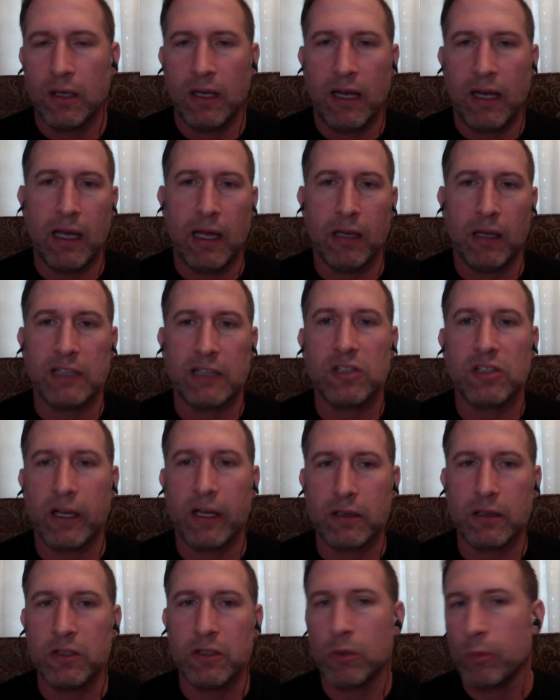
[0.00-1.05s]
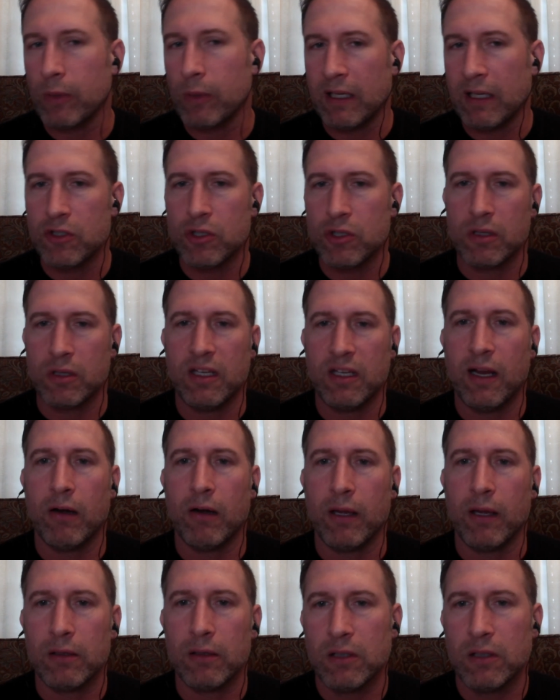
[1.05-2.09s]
and less likely to re-injure the area.